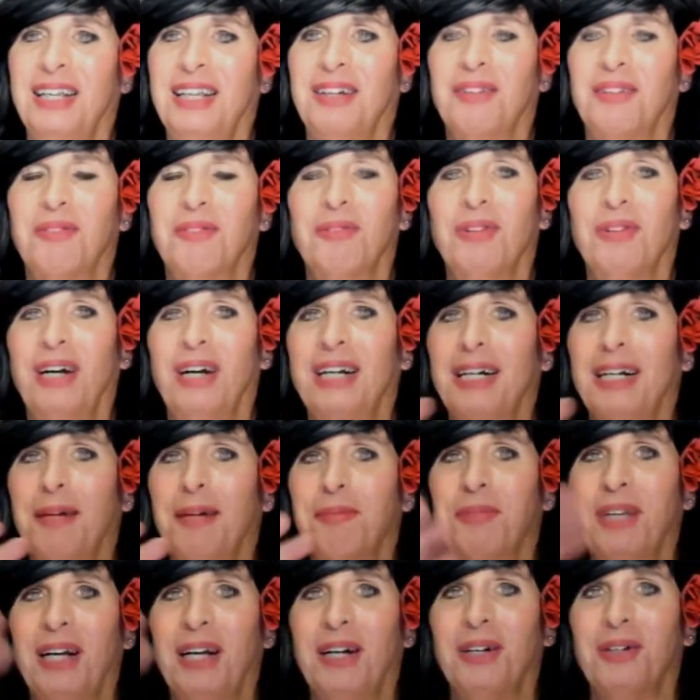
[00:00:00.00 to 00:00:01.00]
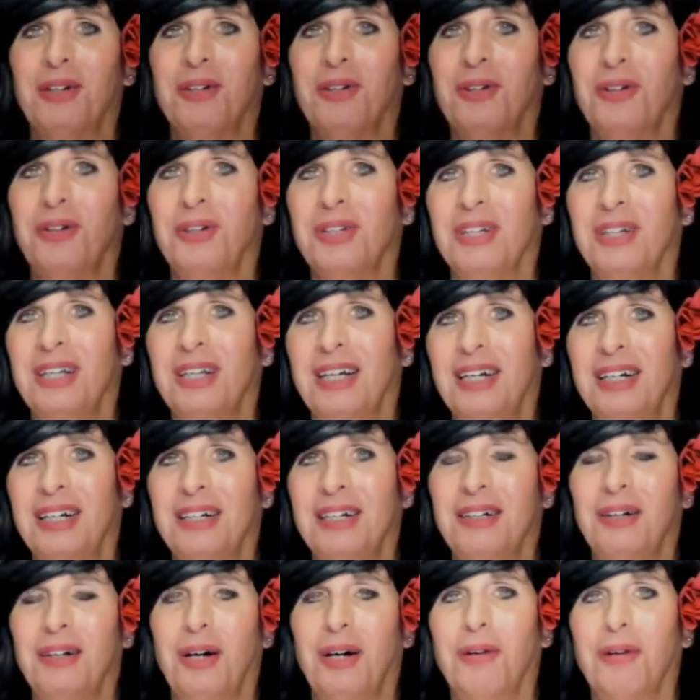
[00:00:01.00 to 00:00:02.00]
Right up there on
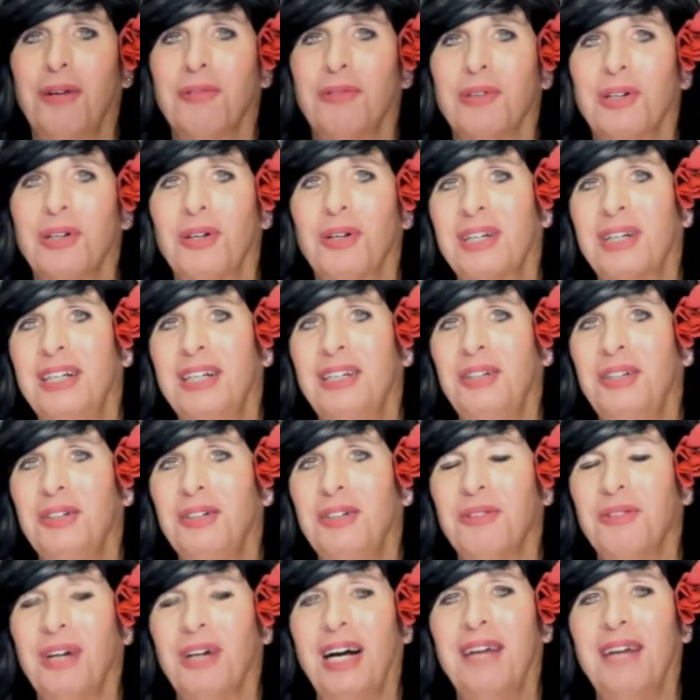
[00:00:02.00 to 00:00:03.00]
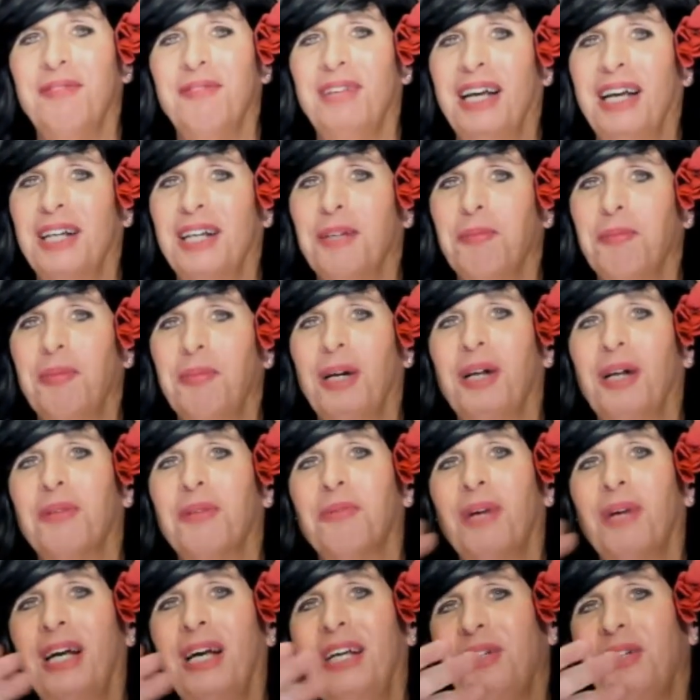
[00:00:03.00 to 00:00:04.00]
overlooking, you drive down the
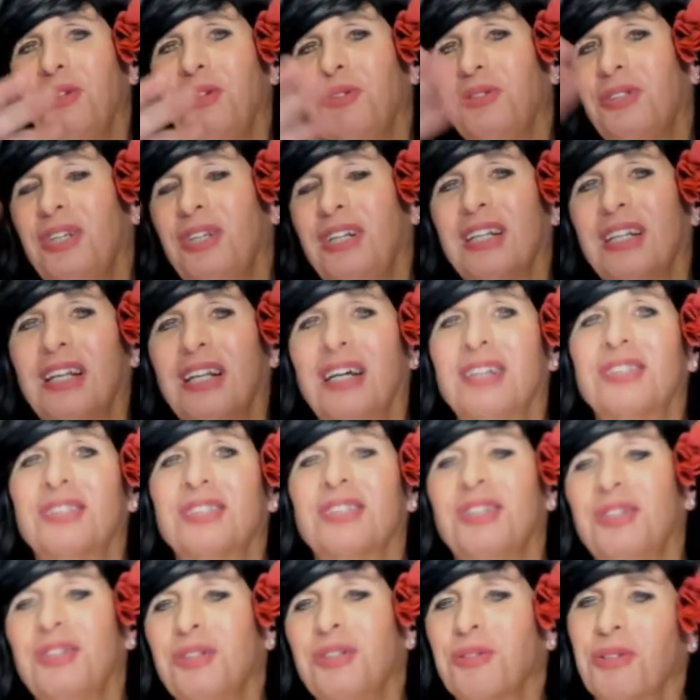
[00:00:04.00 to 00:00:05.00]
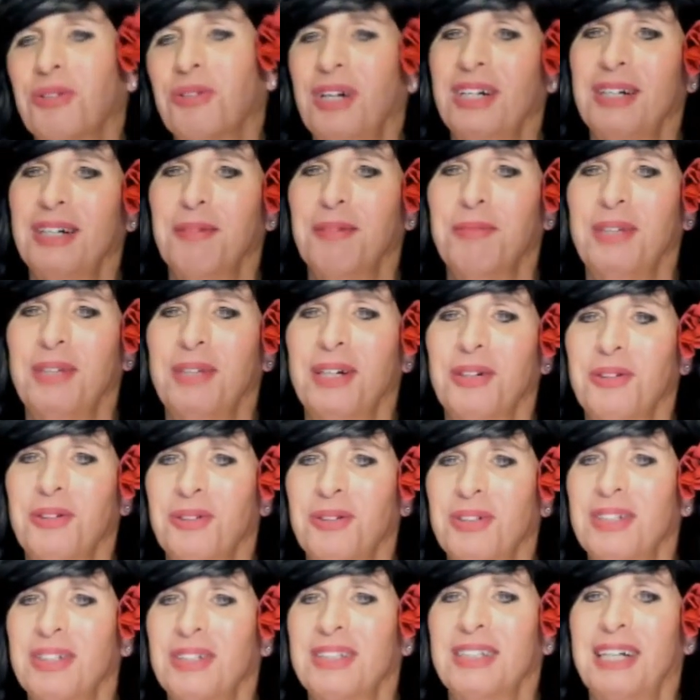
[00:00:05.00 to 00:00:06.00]
Beltway and you'd see Luskin's right up there
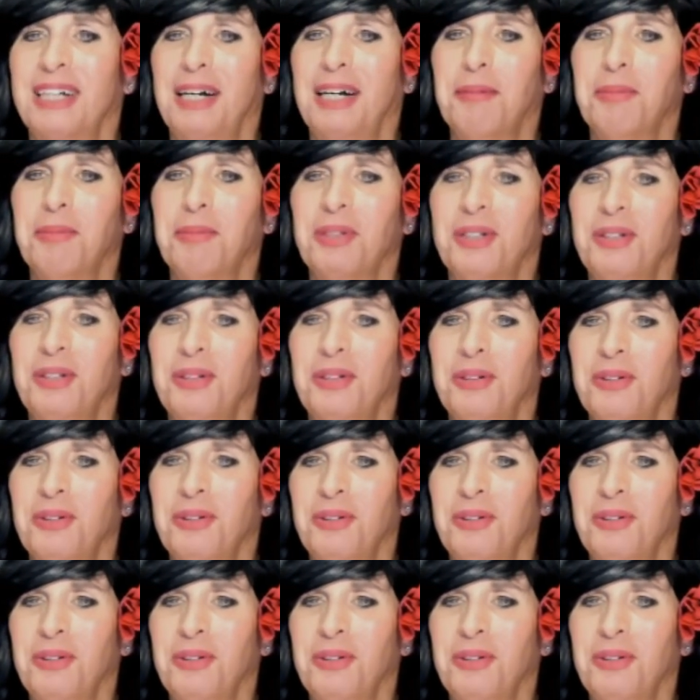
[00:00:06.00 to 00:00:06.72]
on the top of the hill.